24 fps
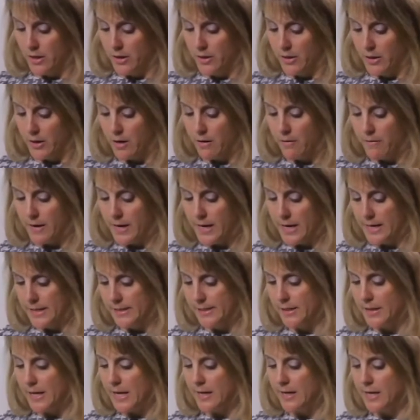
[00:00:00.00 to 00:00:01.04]
All right,
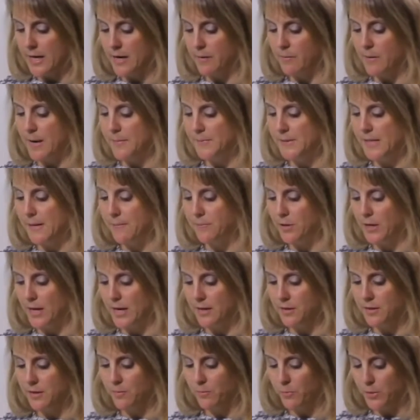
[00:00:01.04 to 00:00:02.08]
so that kind of wraps up the
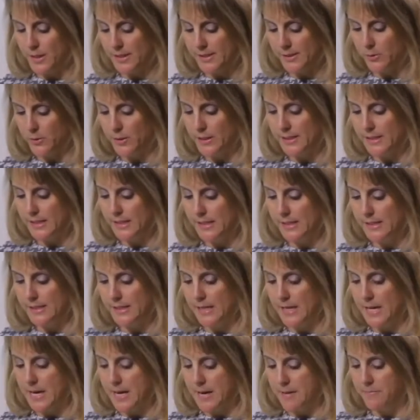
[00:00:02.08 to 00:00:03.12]
Anthem resources.
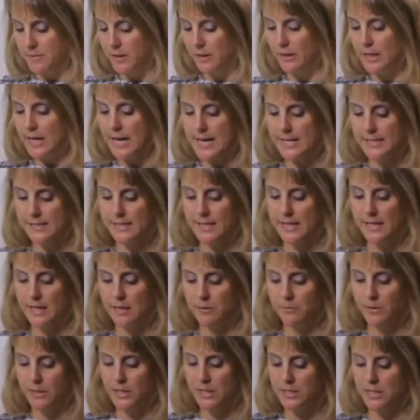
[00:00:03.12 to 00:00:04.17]
The last thing I
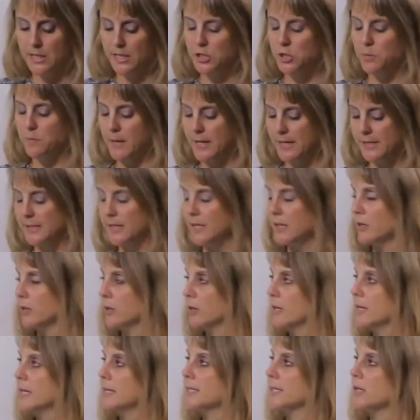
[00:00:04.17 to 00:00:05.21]
want to touch base
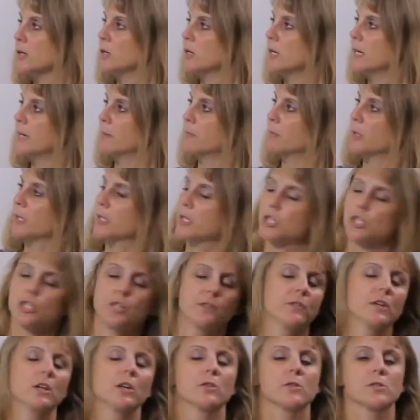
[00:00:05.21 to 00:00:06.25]
here is on, we're going to
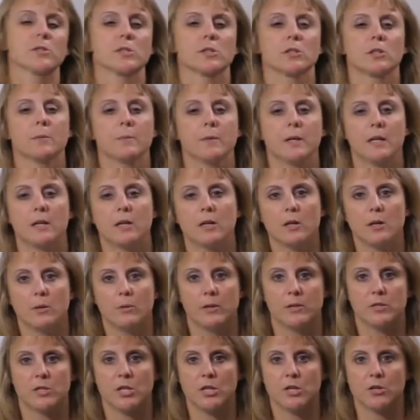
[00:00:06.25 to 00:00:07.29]
shift gears a little bit and go
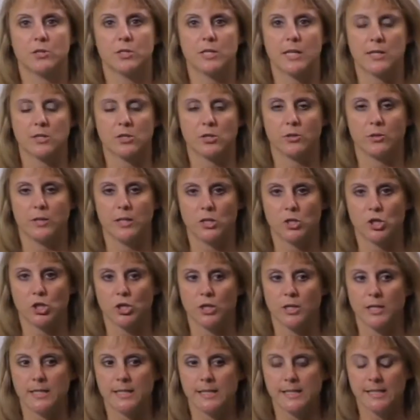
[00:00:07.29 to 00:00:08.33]
into your dental
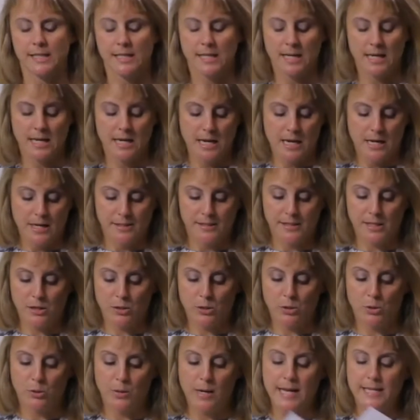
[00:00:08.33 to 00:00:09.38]
insurance.
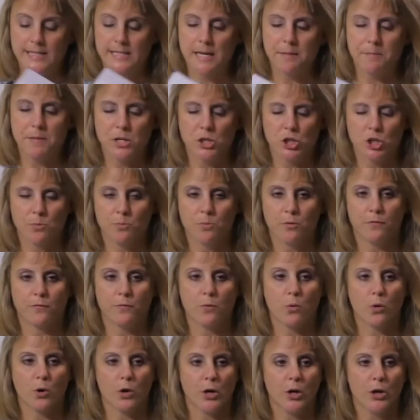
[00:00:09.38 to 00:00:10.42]
So as I mentioned
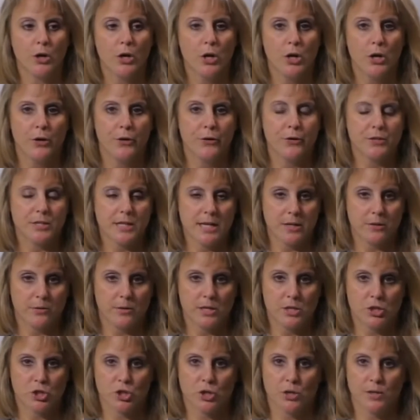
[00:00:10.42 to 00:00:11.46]
before, your dental
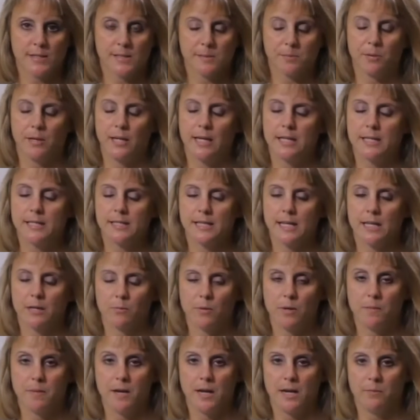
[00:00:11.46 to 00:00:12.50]
insurance plan is going to
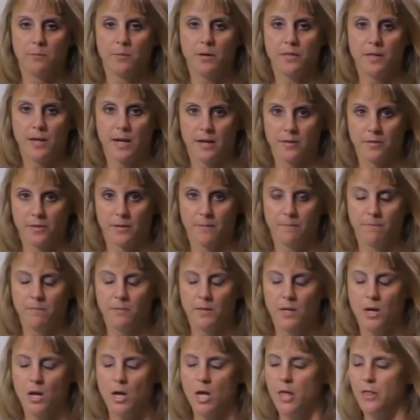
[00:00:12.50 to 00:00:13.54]
remain with Anthem.
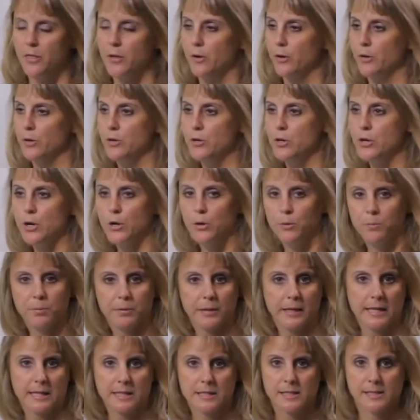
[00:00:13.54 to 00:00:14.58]
There are no
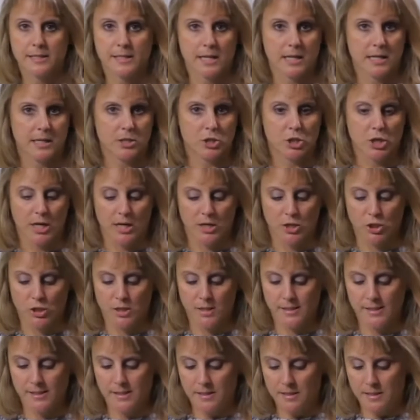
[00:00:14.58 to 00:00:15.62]
plan design
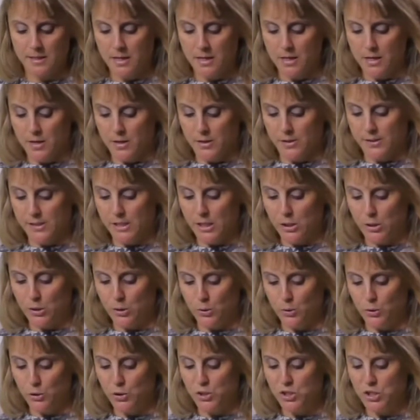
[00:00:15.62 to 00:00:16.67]
changes.
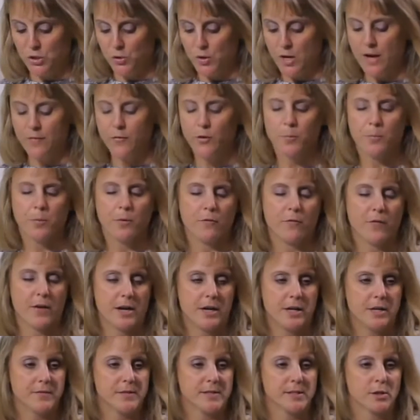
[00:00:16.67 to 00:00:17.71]
So you still have your
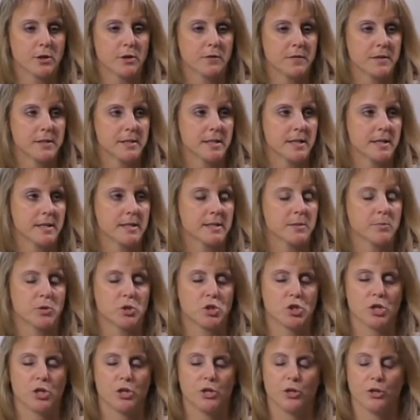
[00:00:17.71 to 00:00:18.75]
preventative services, which
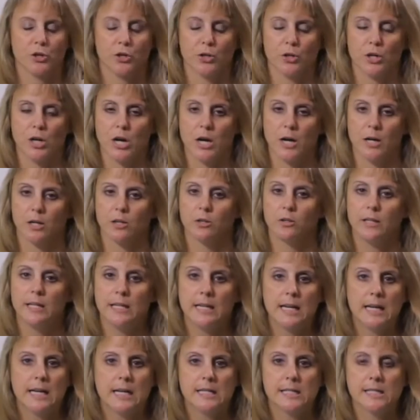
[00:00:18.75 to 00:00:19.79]
are your
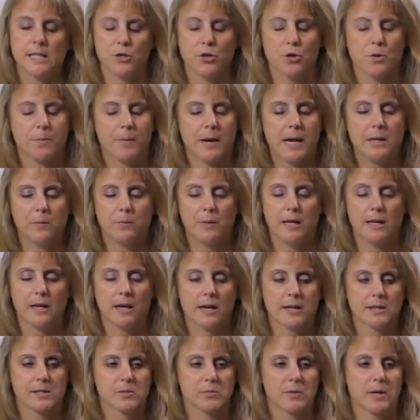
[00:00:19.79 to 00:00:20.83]
cleanings and your bite wing
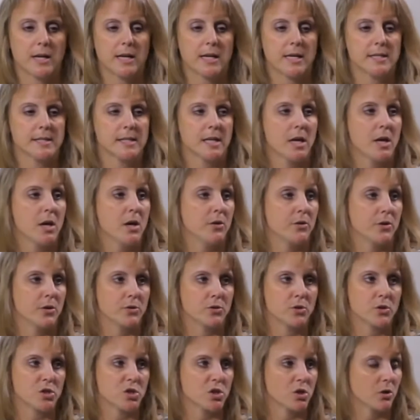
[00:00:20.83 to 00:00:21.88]
x-rays. Those
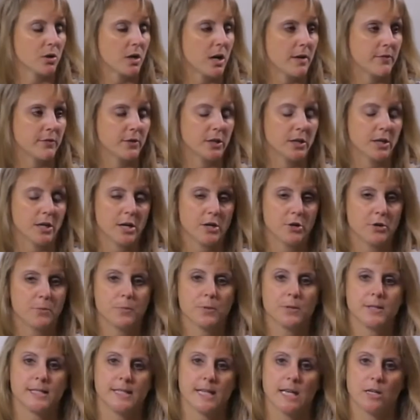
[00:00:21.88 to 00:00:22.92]
are still covered at
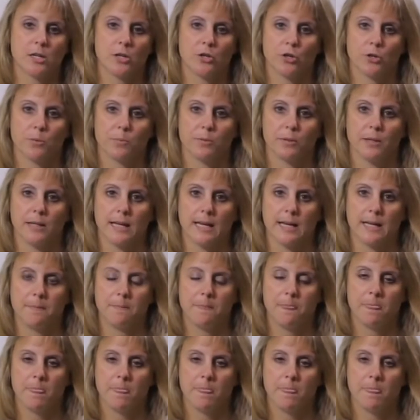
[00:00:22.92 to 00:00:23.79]
100% on your plan.